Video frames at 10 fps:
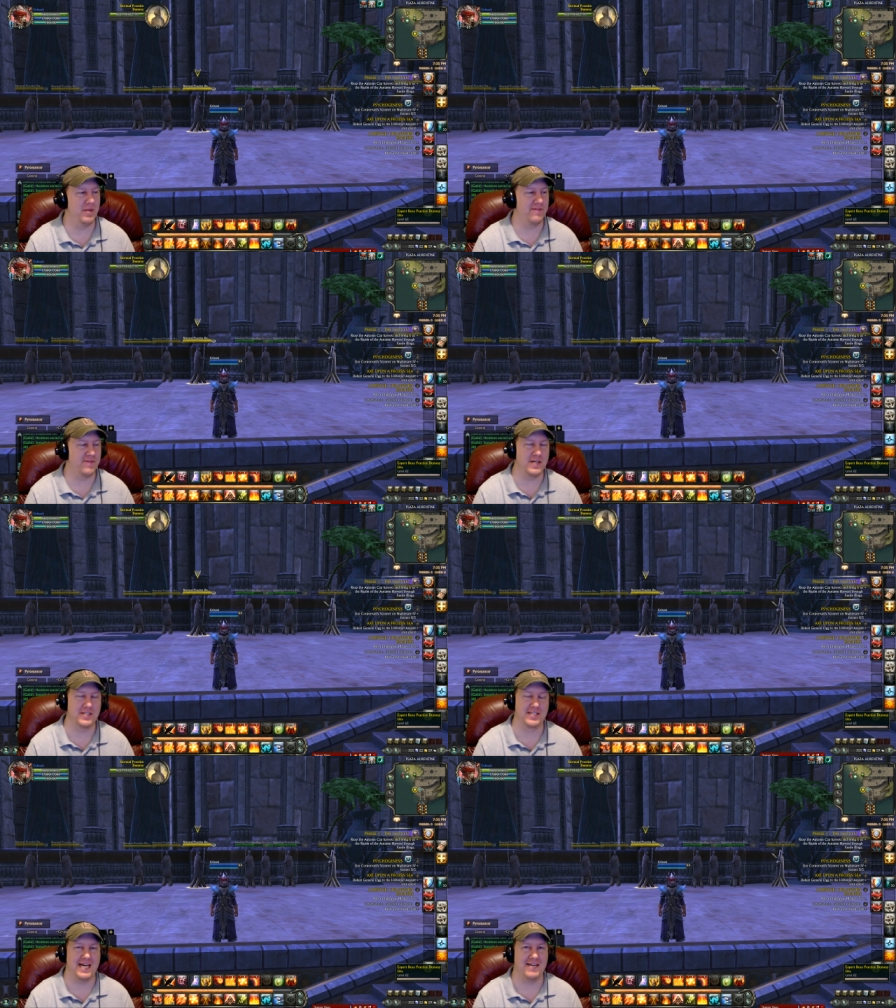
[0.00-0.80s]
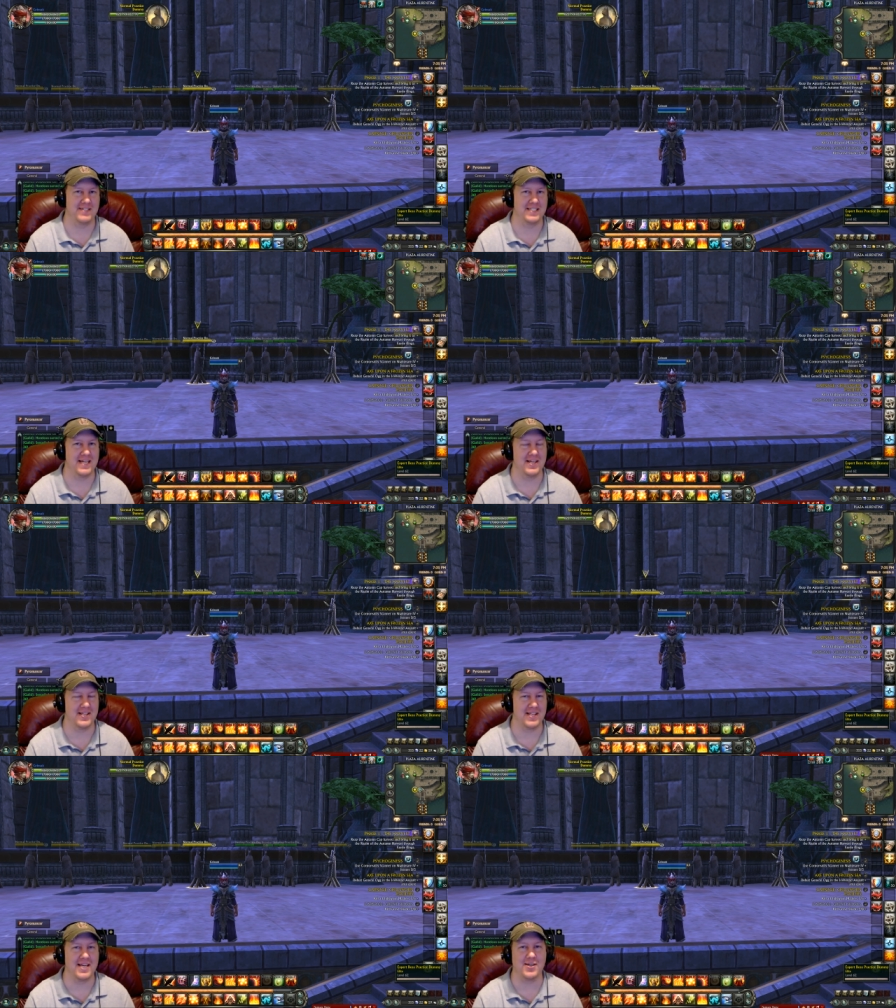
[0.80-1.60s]
but first I have to say
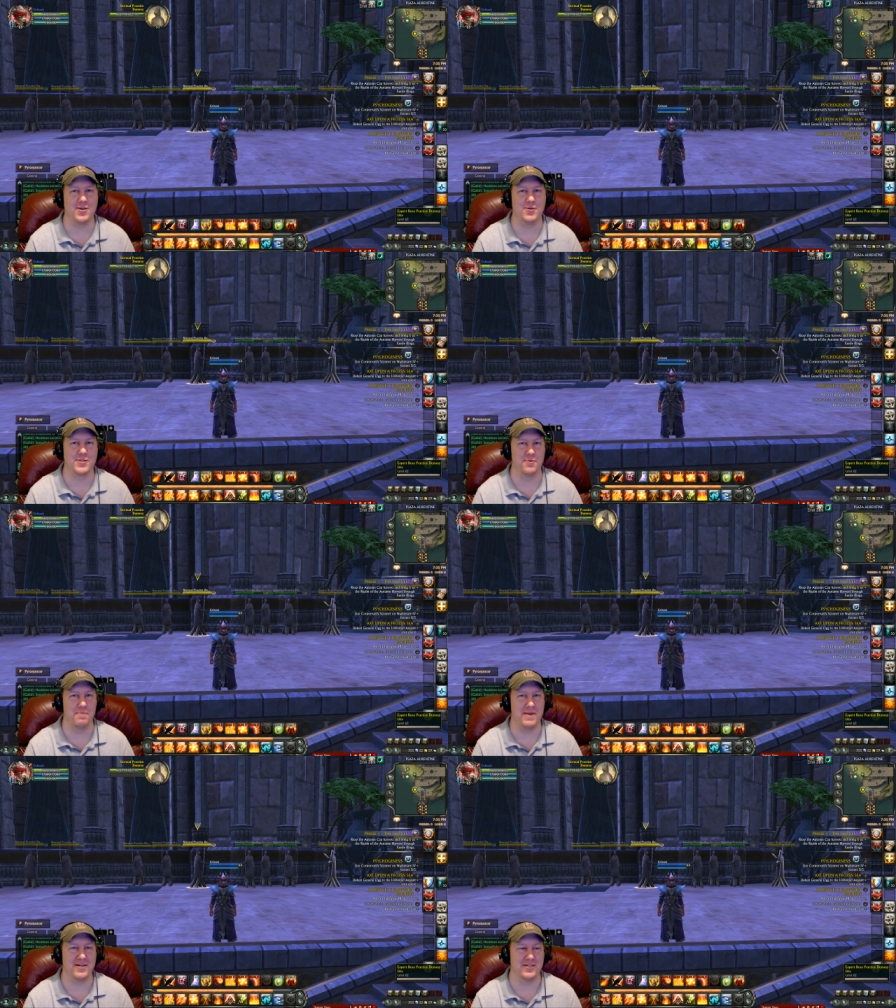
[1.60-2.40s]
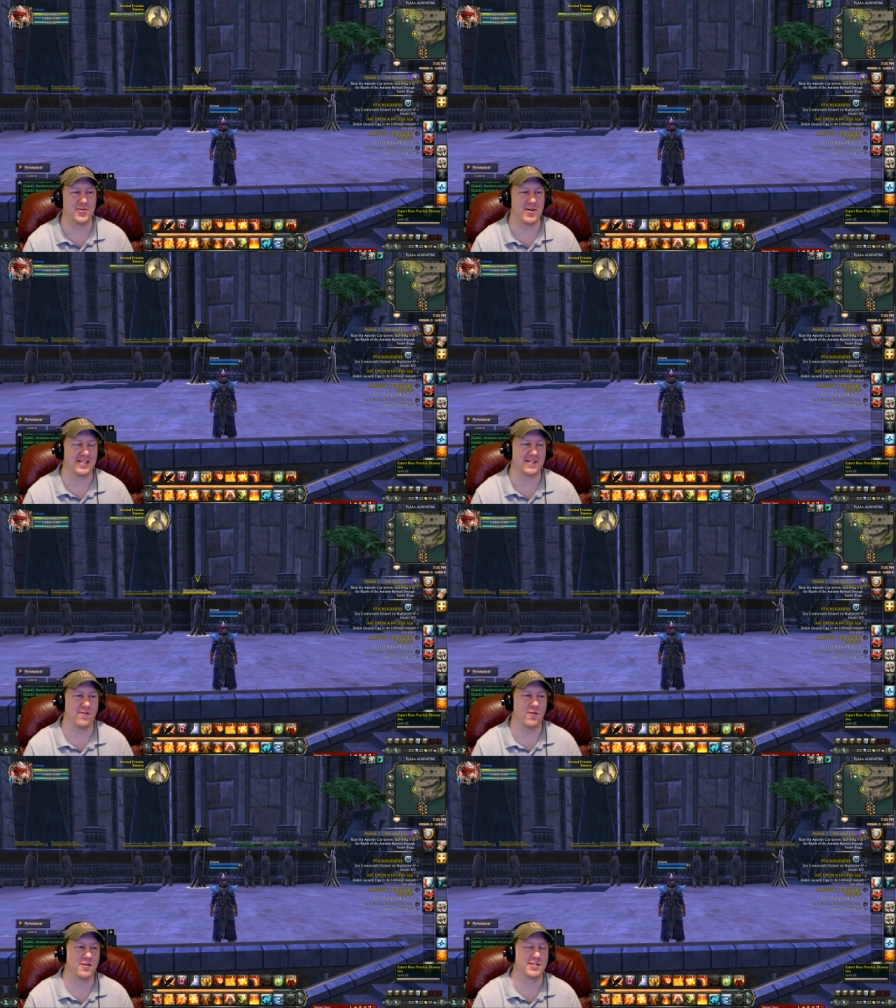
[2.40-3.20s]
thank you to Miratrix
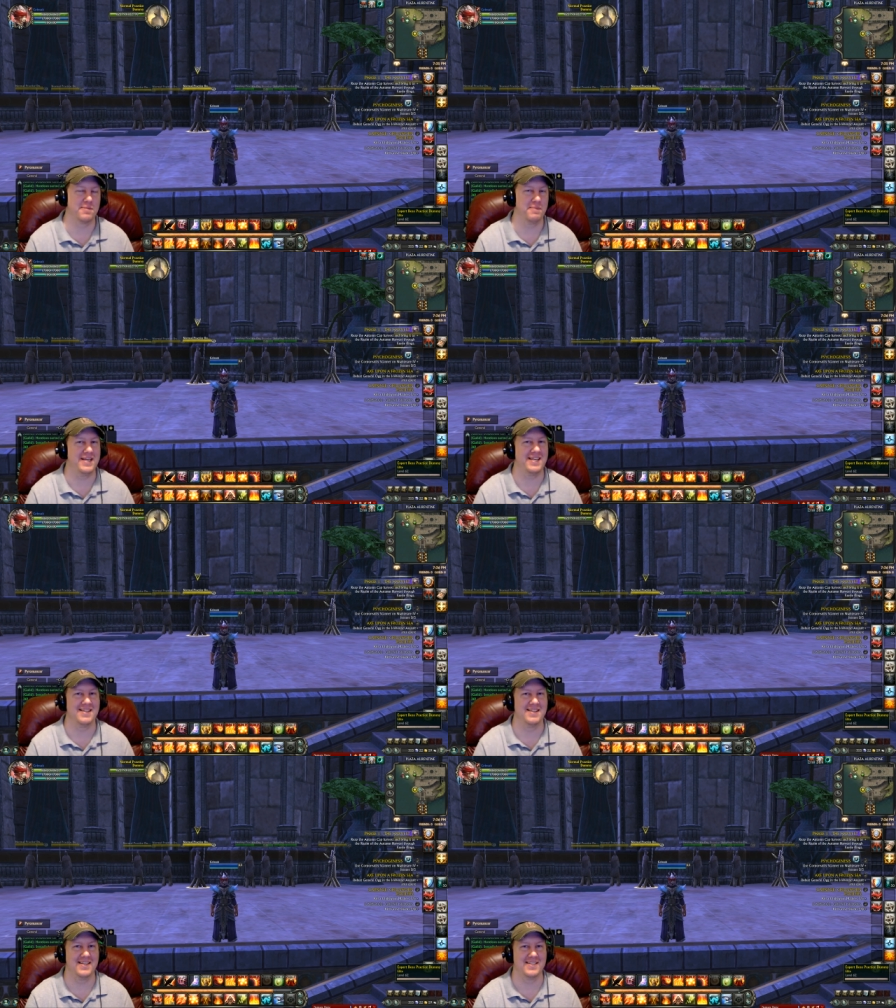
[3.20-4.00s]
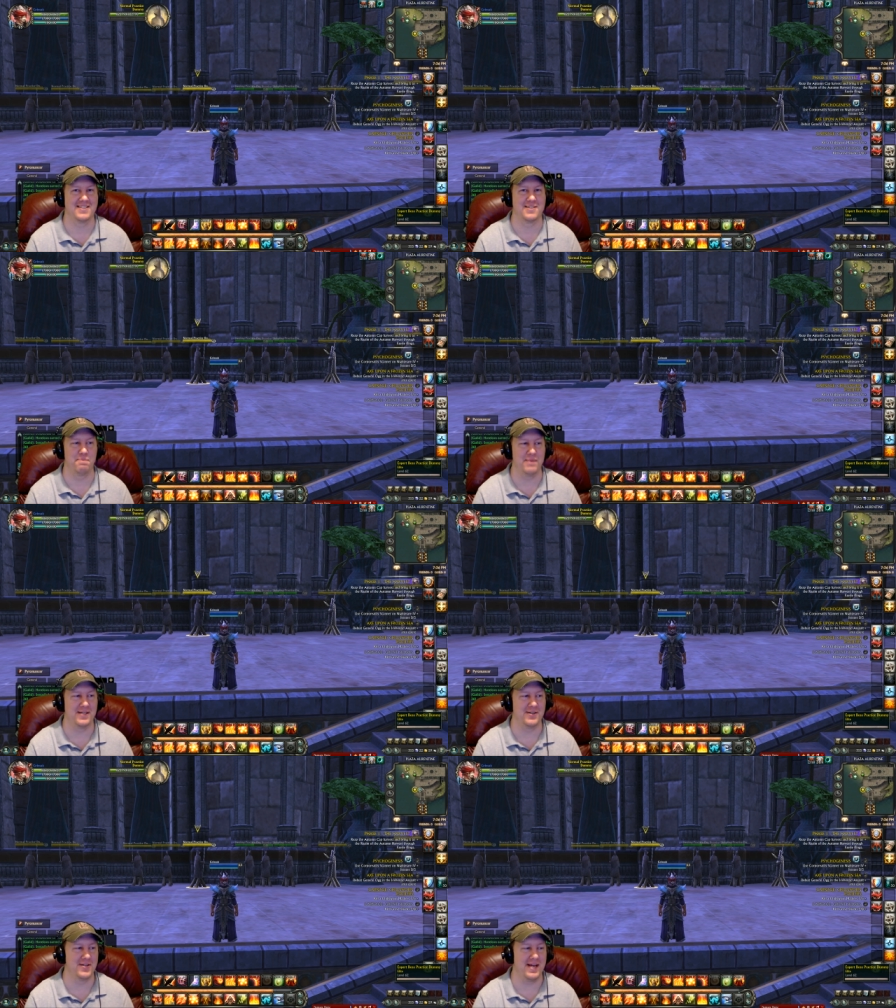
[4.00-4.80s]
for submitting this
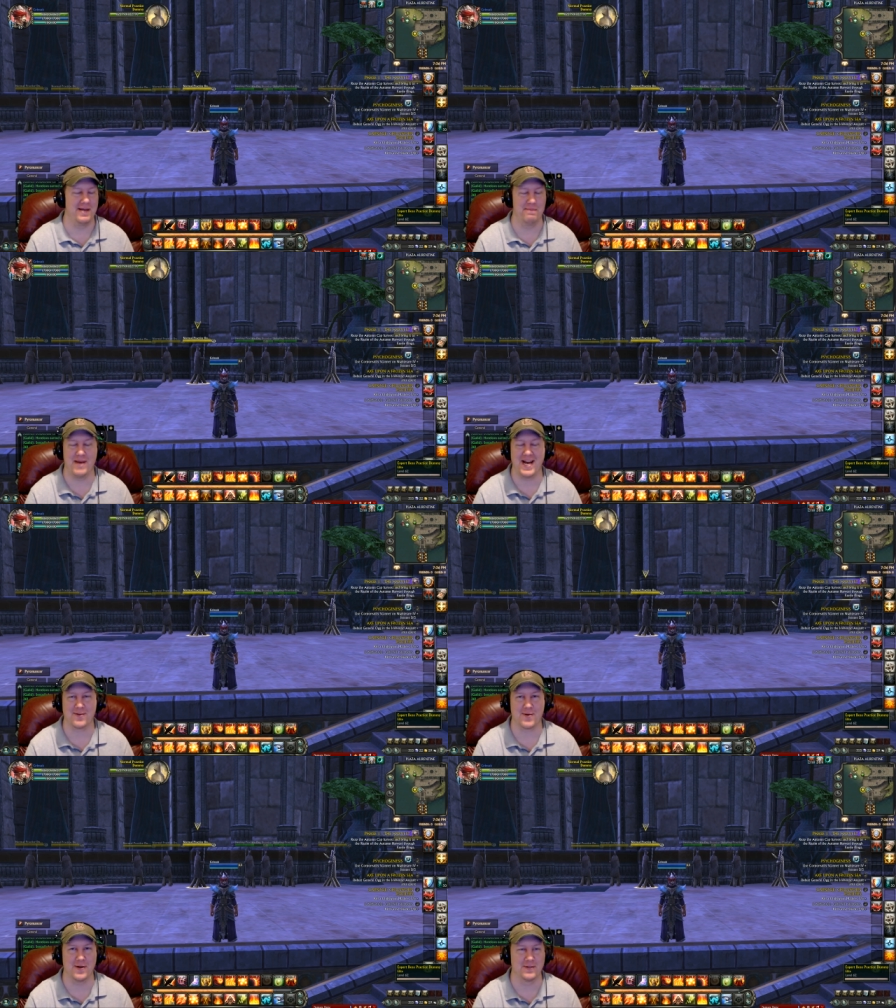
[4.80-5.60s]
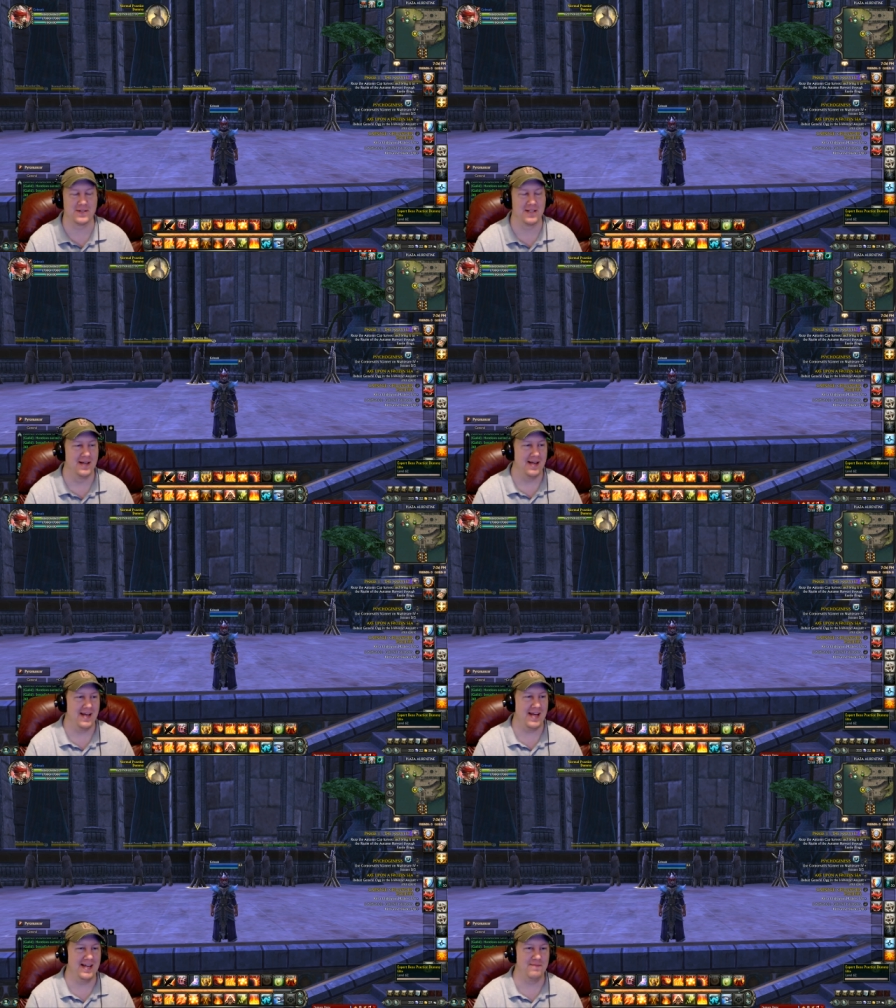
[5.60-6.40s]
build and macros,
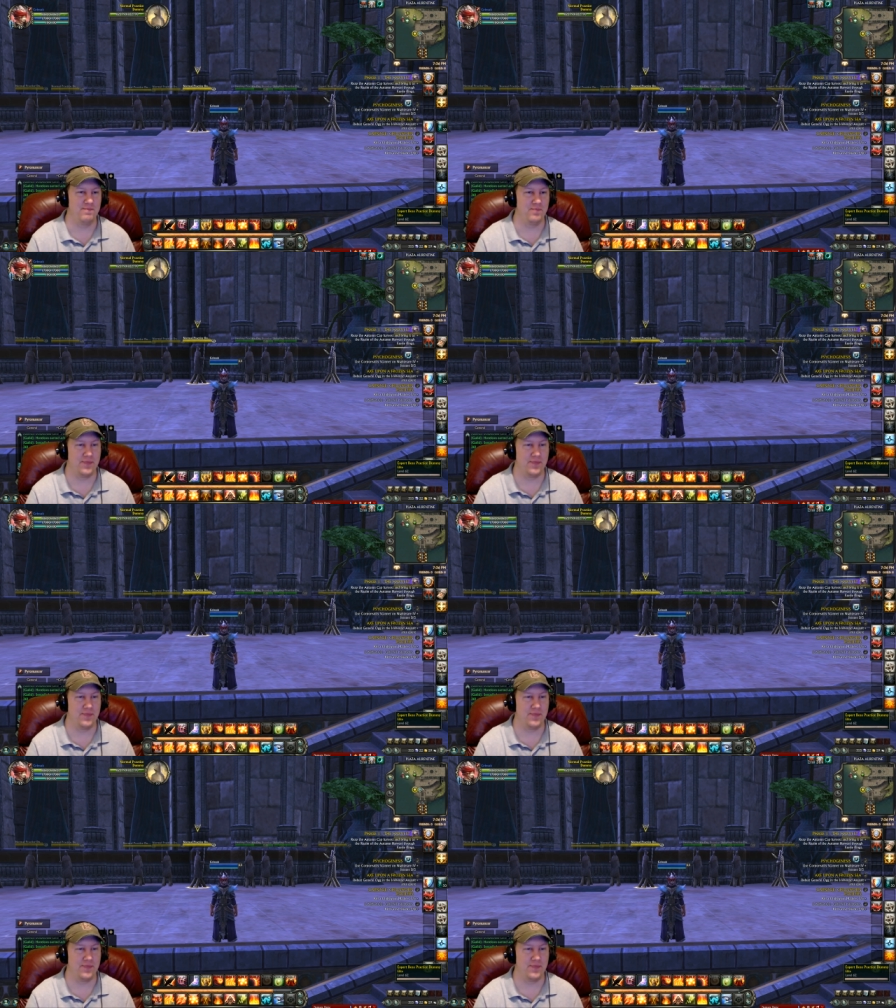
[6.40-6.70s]
and